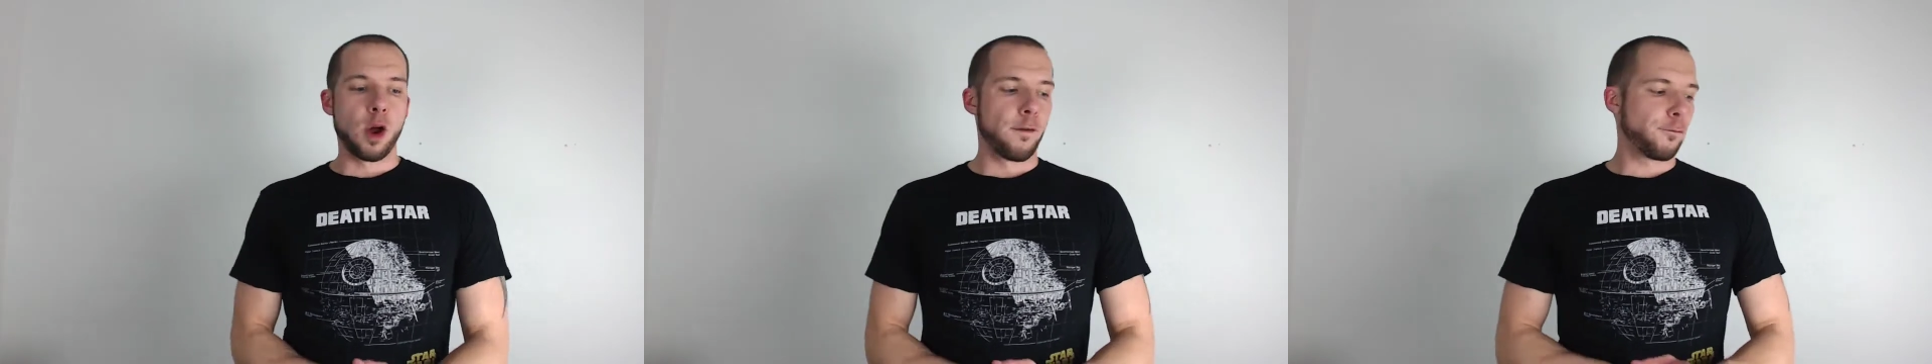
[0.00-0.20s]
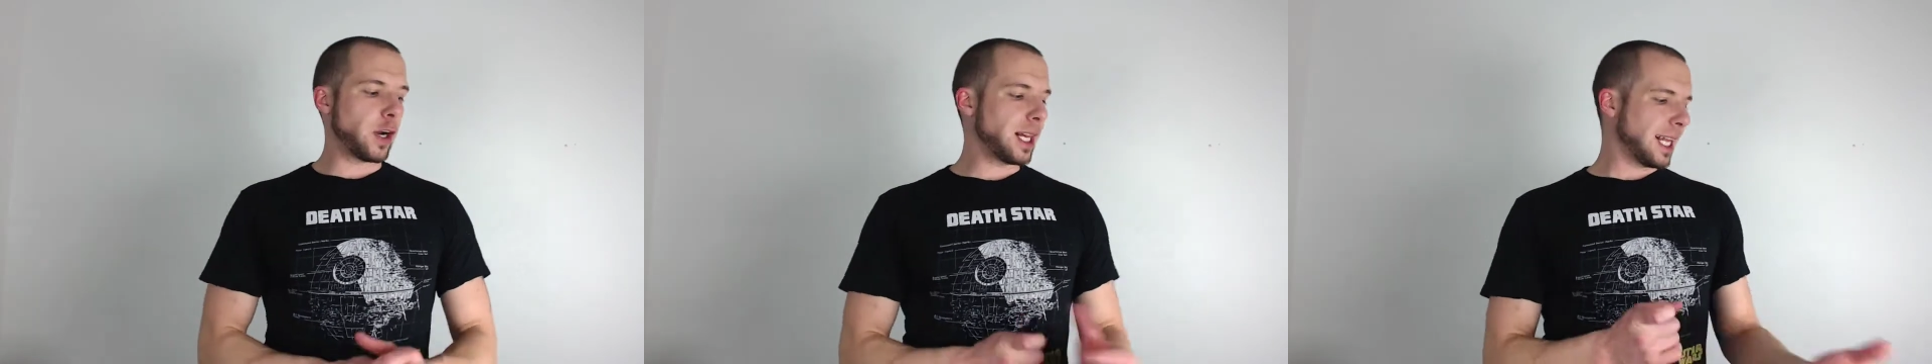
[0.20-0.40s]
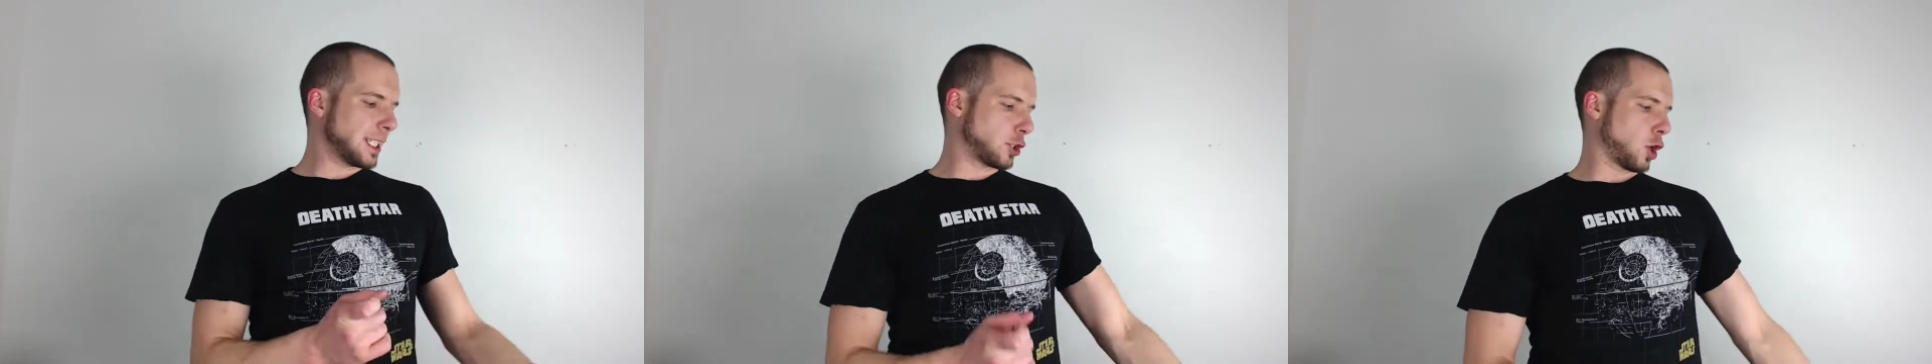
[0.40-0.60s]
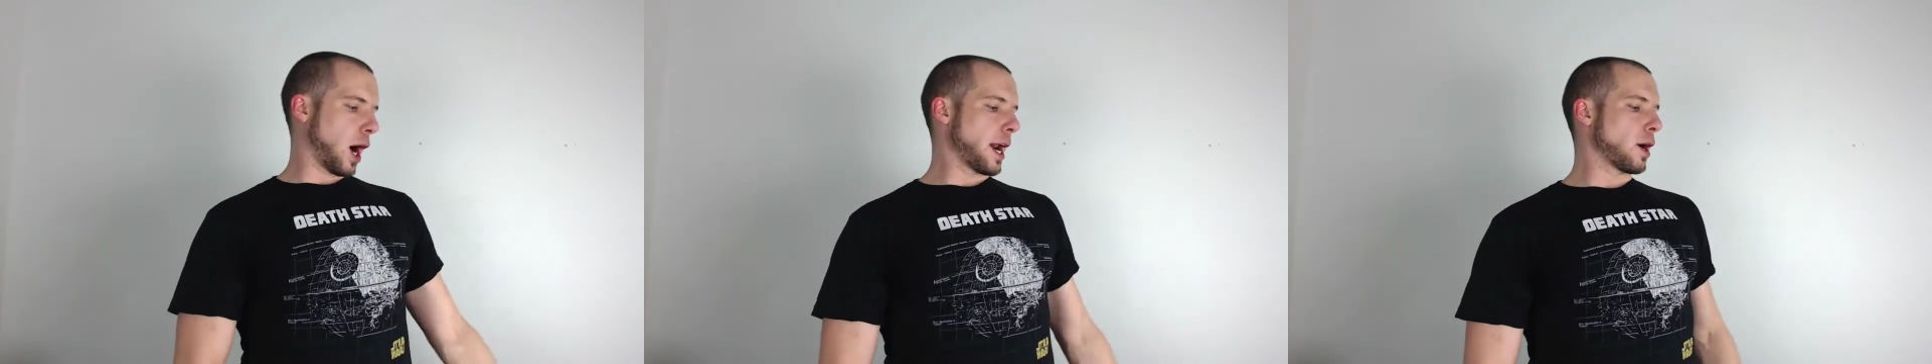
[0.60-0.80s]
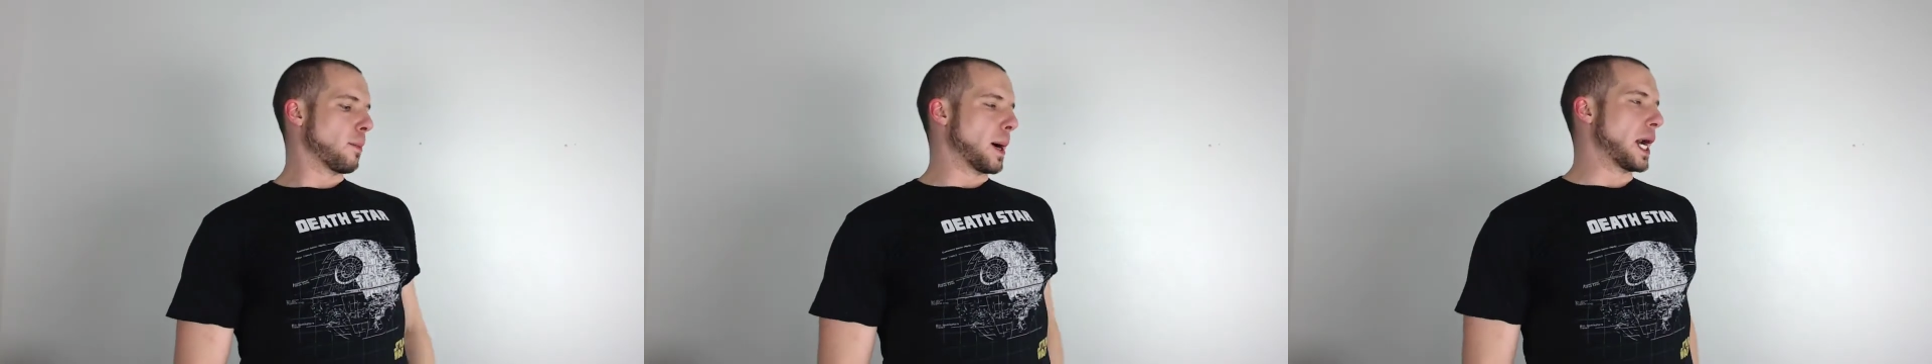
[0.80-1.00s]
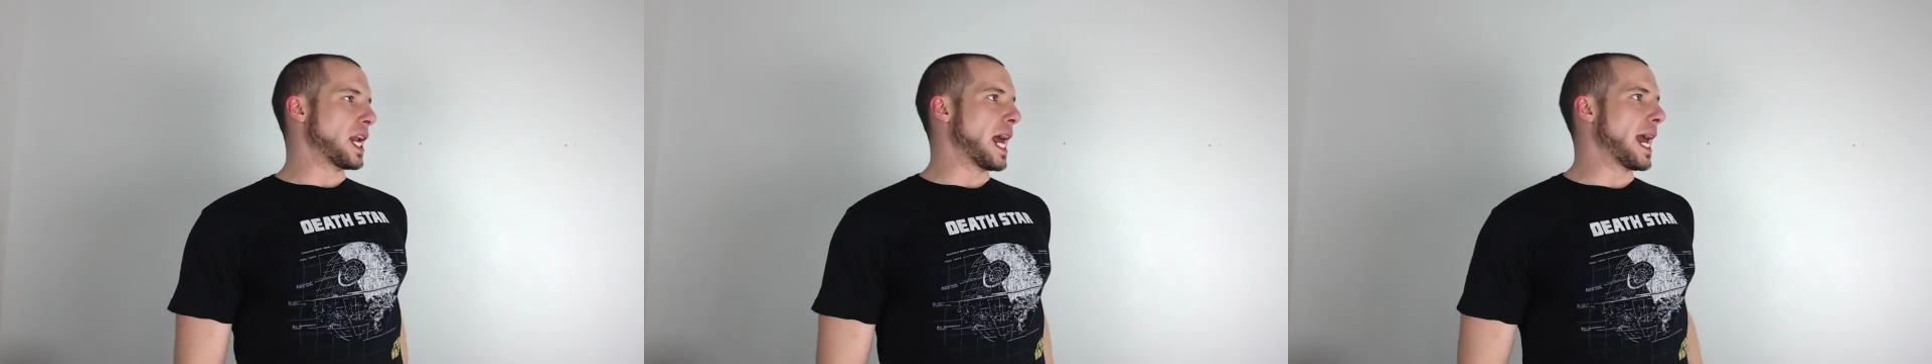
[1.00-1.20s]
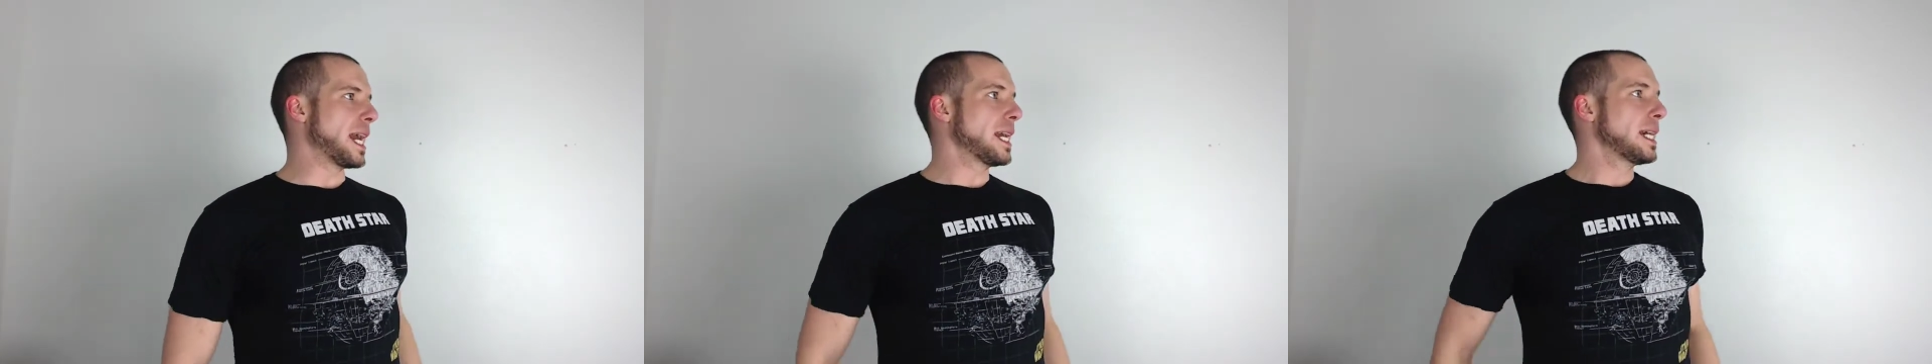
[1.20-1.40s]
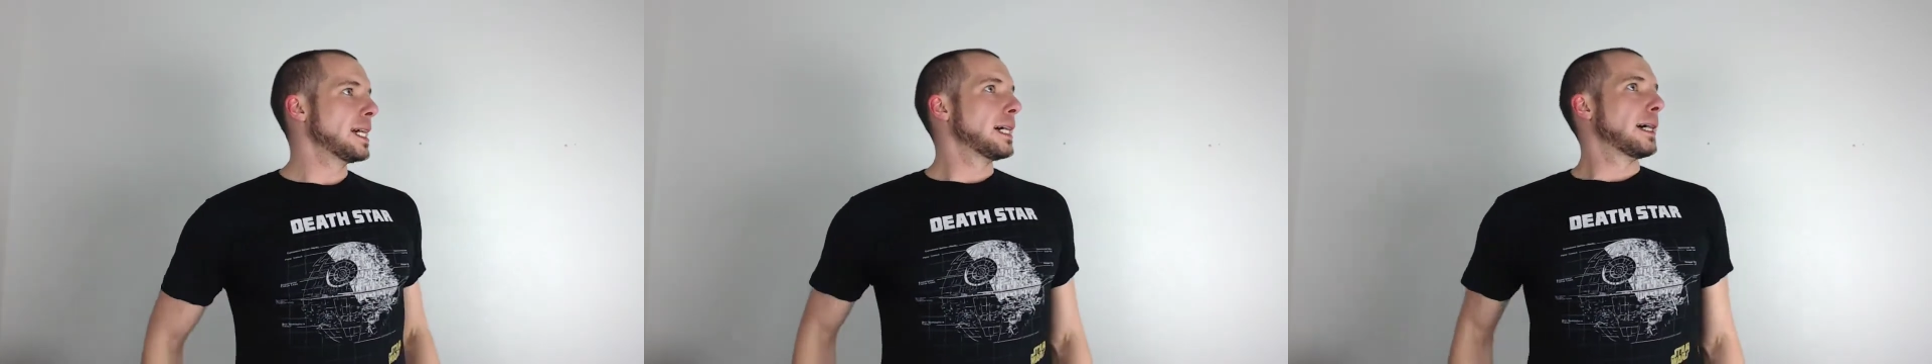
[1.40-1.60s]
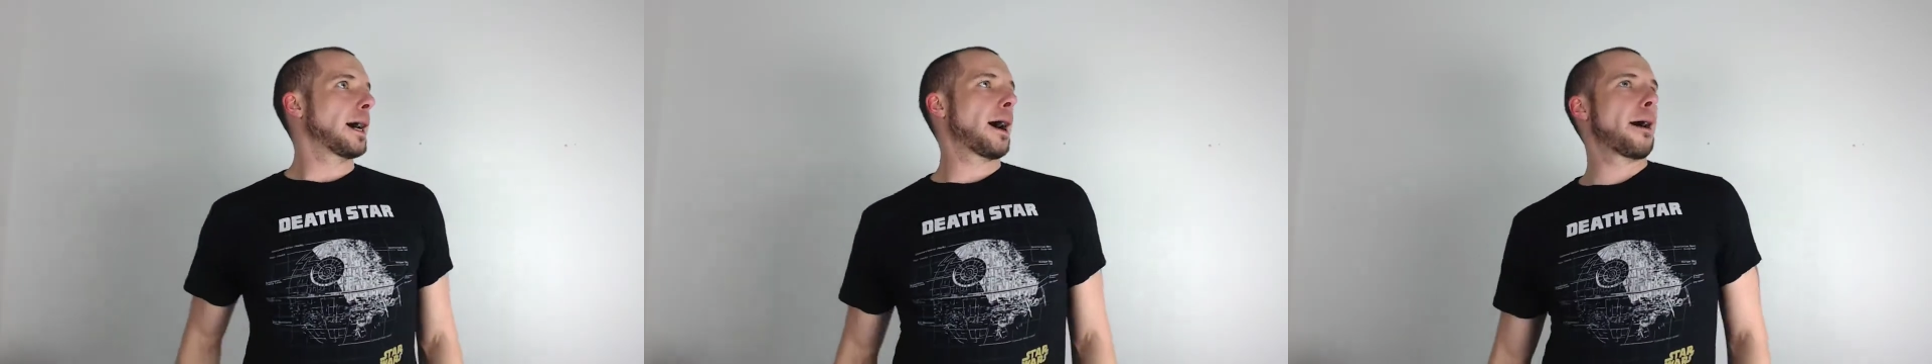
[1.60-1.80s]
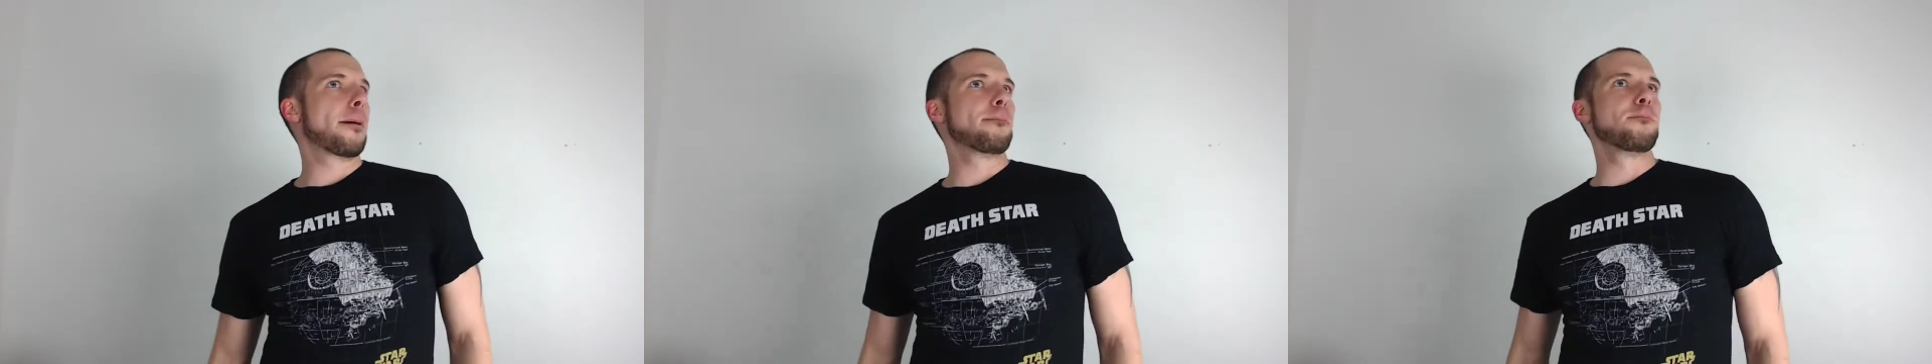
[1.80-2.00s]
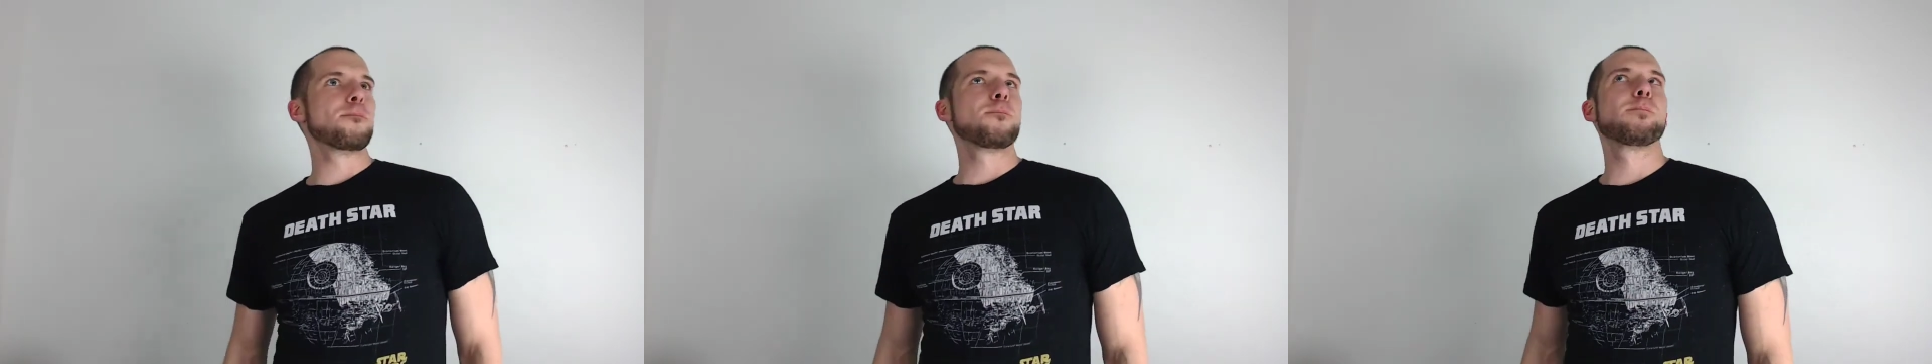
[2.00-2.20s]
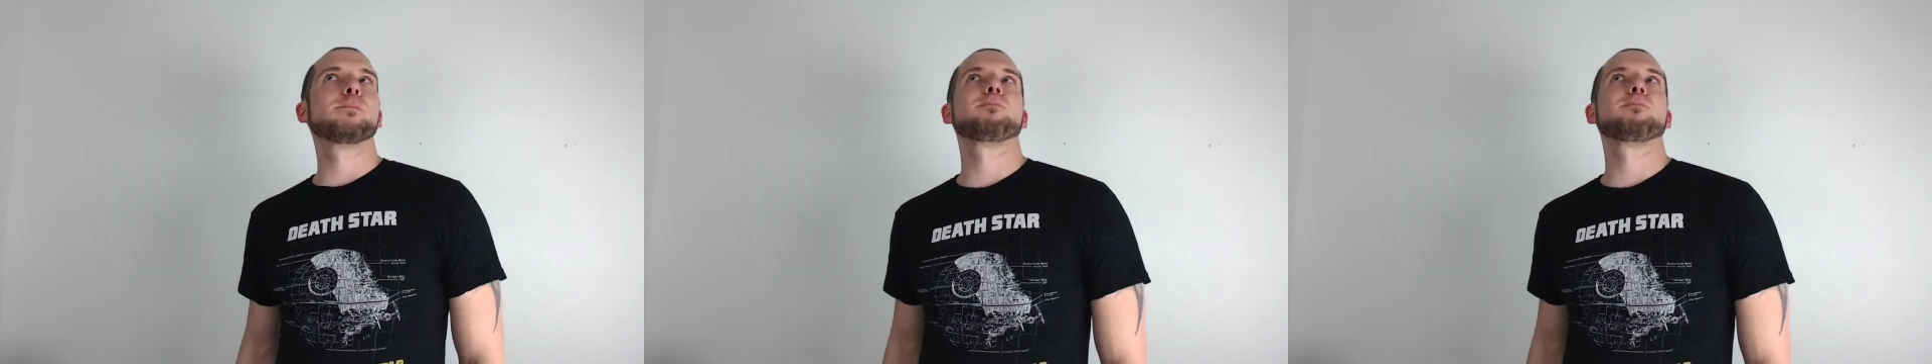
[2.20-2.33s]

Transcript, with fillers: Freelance Grinder Monday. Um,